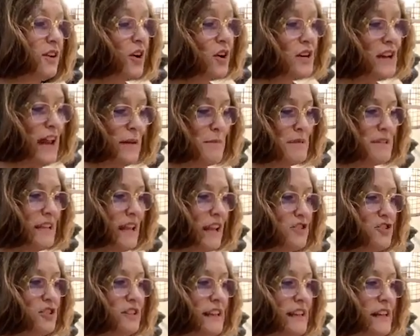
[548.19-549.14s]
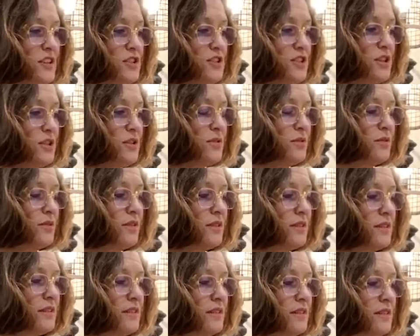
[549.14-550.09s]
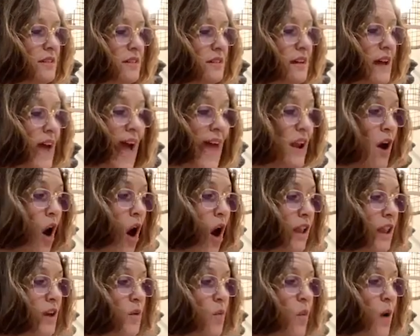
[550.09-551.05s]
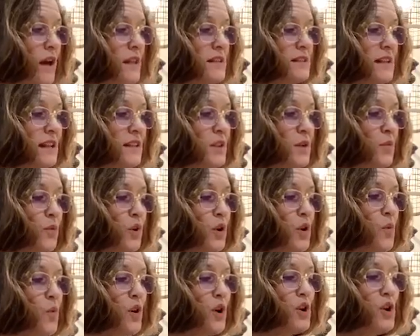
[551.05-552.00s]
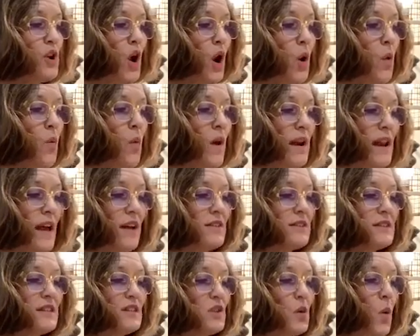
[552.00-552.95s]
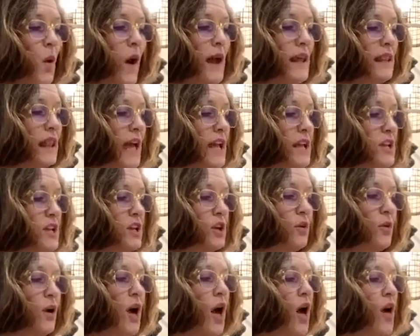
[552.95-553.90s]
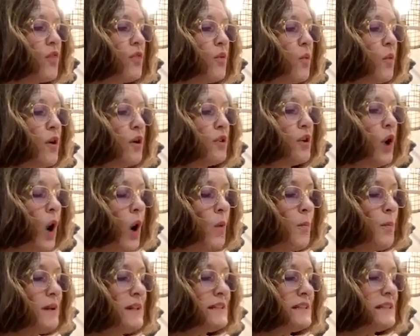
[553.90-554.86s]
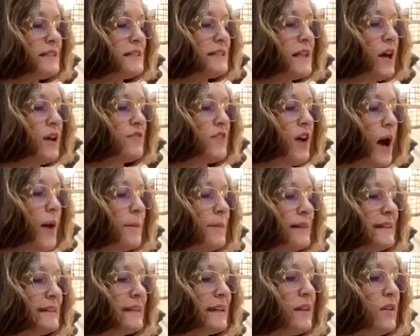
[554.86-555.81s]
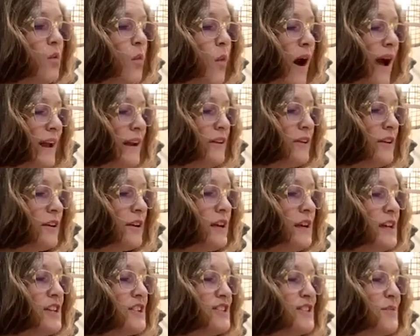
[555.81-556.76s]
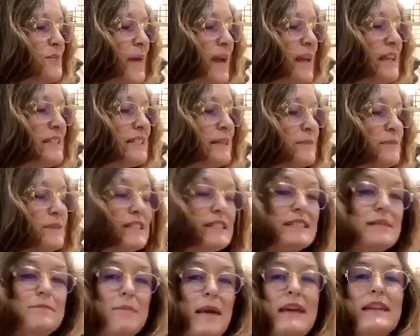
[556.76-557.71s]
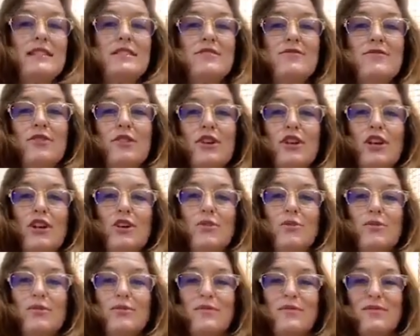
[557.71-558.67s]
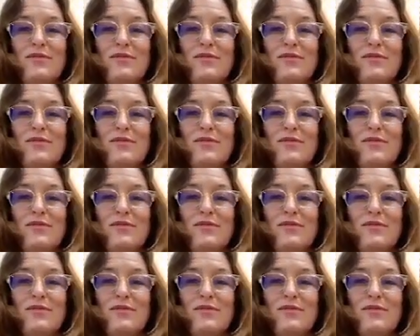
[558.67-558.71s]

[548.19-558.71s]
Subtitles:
Her name is Angelina too. And all at once, in the room where no one else is quite like you, the world opens itself up a little wider to make some space for you.